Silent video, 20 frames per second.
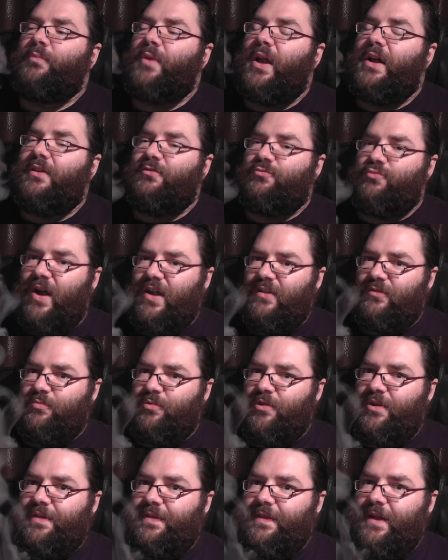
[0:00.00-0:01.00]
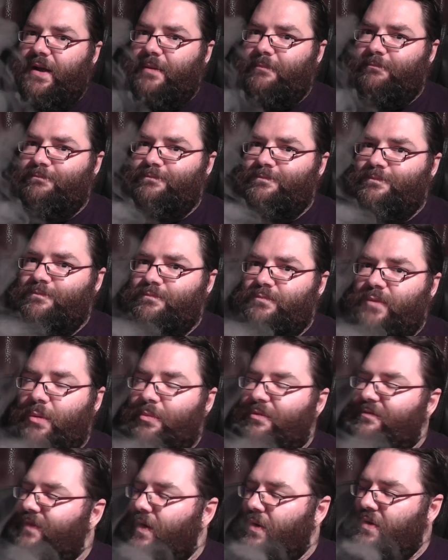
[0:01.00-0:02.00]
There's raspberry in that. I'll
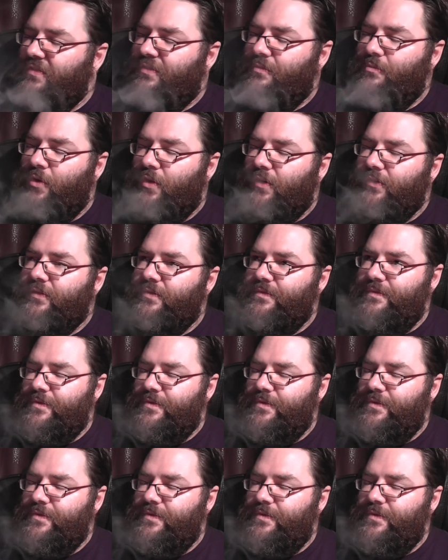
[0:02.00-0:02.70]
be very surprised if